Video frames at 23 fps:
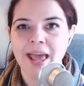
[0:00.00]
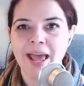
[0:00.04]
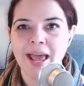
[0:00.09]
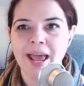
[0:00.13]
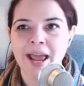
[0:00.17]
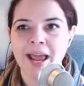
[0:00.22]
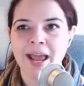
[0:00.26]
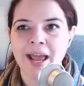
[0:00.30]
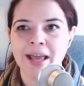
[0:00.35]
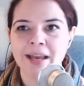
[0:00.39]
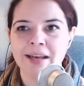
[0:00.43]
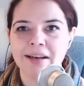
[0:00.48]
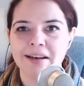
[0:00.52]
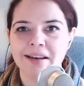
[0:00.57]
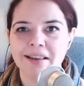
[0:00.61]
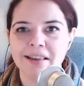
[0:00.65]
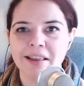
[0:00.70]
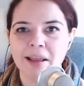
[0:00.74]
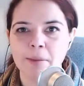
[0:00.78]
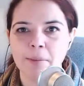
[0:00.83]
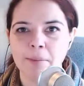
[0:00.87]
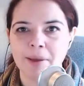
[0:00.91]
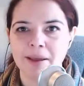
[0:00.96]
and
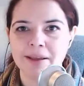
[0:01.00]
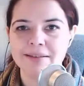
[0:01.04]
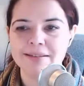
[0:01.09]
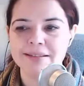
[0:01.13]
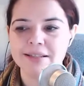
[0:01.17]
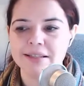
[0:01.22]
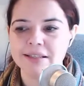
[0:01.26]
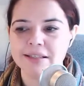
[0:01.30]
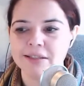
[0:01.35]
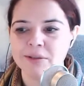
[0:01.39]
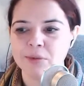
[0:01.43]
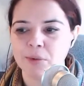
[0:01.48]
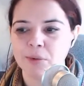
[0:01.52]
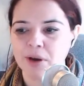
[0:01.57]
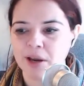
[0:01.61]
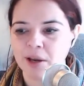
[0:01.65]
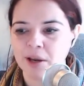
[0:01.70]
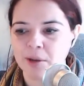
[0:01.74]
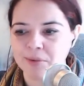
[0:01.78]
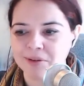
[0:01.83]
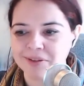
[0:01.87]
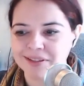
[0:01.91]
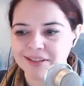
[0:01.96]
they basically were
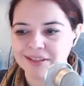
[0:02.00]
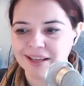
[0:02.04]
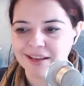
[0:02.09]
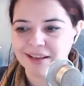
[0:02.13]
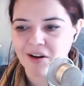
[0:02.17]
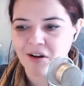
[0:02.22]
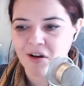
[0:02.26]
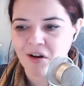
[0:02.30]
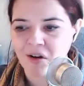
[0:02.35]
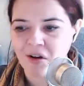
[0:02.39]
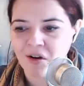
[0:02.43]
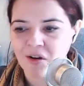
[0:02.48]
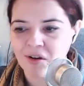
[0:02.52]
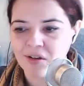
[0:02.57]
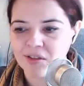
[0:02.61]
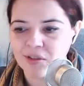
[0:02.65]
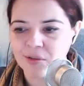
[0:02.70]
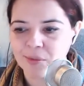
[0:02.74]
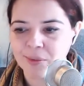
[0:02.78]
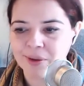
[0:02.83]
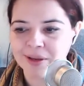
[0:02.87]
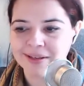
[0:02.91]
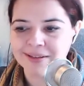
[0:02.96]
able to get all
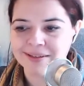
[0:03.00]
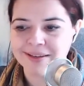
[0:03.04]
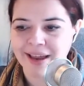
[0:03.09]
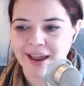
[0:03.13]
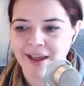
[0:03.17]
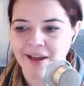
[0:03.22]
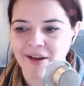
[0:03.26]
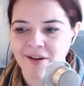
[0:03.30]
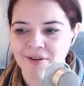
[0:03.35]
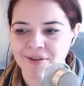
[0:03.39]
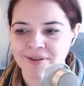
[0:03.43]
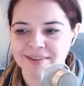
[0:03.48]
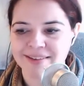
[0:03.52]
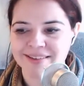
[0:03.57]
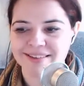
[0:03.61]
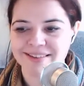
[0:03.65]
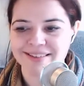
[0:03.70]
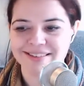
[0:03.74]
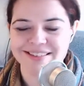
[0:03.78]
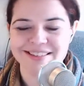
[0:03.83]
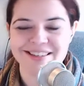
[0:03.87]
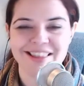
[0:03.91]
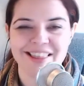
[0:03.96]
the way down
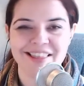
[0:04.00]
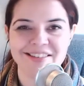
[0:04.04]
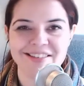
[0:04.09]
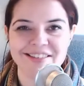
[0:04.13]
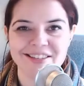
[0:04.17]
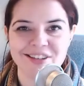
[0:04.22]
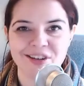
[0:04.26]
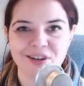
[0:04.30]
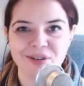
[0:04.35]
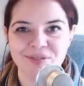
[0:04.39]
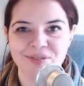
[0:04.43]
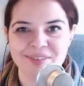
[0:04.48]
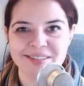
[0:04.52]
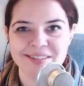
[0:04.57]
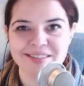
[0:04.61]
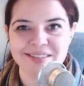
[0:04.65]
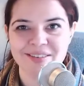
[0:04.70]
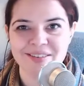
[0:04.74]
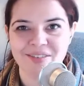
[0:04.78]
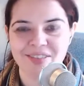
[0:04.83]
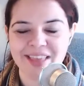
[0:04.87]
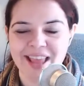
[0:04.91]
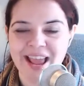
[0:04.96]
to the surface
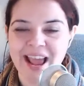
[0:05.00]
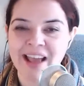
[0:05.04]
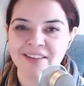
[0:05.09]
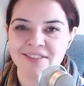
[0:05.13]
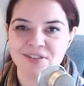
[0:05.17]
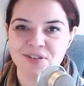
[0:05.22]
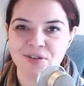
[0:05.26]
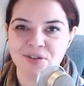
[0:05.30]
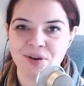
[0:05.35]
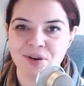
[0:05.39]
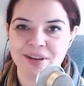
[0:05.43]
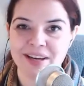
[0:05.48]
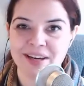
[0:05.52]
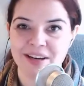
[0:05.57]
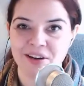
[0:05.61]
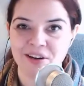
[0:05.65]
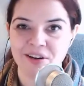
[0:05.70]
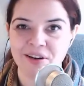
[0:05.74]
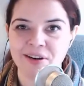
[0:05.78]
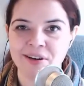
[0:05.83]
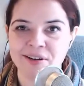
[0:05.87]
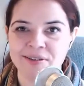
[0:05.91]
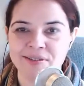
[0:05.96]
of the asteroid
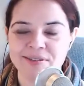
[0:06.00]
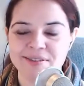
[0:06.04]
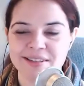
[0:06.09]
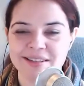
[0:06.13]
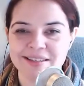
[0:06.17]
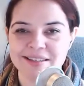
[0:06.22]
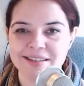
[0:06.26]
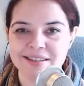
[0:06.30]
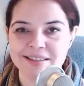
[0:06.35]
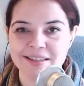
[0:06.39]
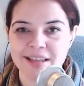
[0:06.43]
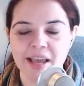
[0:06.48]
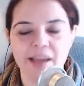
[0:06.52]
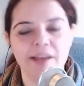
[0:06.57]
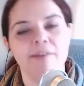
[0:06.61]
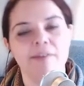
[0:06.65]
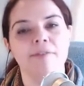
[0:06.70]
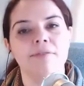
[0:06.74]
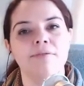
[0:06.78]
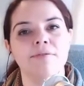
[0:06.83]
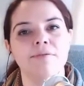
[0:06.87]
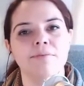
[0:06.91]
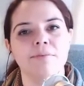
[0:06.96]
Eros and just kind
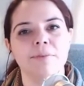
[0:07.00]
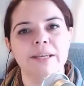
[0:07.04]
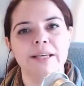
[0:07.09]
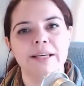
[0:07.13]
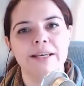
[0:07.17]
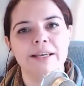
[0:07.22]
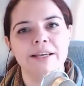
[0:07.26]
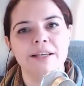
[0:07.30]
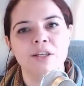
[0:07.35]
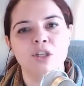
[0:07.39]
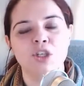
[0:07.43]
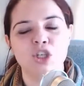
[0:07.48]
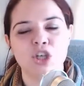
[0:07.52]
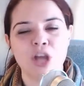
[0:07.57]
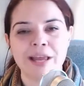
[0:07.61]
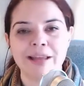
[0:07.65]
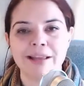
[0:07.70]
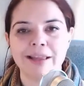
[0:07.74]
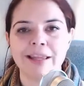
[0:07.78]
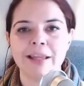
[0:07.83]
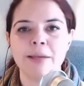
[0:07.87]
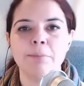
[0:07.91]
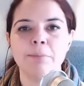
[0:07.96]
of
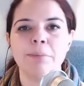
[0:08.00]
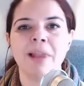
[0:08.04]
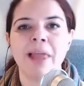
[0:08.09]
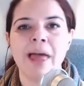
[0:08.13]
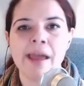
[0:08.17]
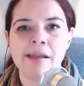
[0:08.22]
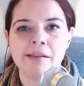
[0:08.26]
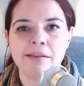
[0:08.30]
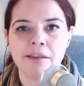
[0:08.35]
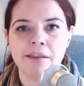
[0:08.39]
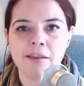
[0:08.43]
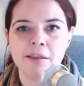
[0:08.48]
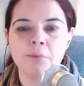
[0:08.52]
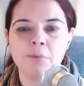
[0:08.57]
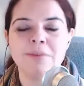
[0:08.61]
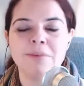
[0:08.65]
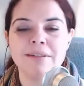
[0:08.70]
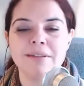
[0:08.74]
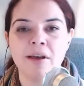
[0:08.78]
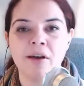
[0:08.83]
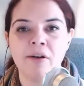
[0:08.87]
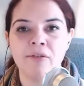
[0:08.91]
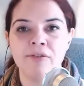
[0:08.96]
gently plant
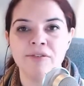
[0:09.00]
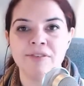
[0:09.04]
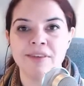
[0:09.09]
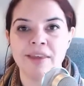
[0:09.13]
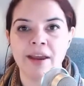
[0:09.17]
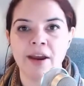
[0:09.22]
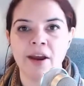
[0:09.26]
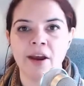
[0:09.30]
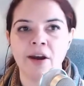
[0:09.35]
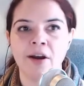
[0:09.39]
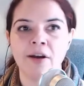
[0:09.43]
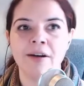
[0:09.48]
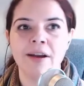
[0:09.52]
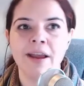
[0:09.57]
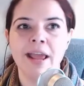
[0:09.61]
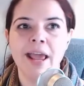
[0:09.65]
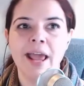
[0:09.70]
themselves there.